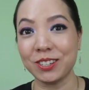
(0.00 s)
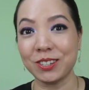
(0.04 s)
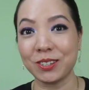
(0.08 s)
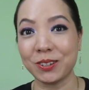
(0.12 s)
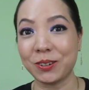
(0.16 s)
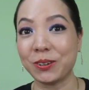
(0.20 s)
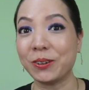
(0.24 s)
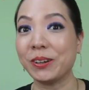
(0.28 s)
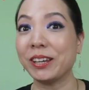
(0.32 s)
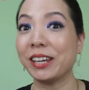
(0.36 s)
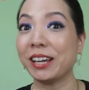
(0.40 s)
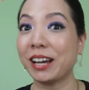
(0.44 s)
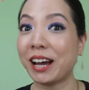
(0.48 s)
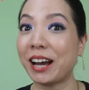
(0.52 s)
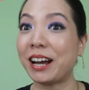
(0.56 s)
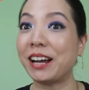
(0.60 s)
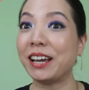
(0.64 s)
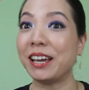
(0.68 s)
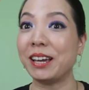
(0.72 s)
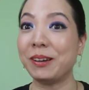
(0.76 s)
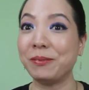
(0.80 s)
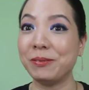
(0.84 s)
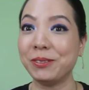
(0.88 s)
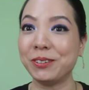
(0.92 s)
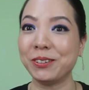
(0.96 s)
So here
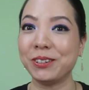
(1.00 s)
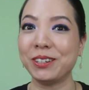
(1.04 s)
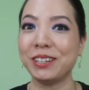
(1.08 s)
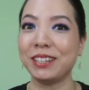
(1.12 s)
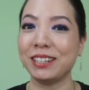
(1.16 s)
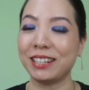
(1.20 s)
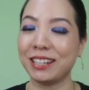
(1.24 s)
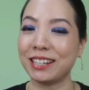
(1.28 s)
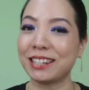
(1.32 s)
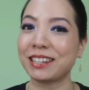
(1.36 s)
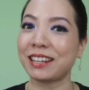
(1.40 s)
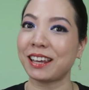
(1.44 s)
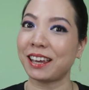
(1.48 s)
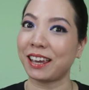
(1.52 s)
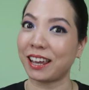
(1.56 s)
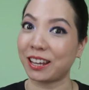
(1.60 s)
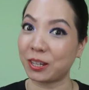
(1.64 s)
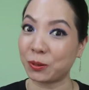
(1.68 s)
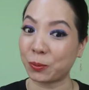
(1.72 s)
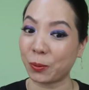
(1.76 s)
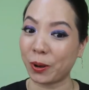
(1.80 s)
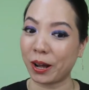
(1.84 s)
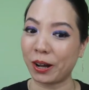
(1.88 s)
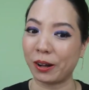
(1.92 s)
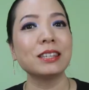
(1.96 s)
I am doing this pack
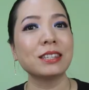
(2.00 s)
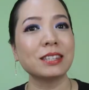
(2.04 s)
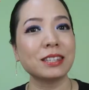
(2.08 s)
as well.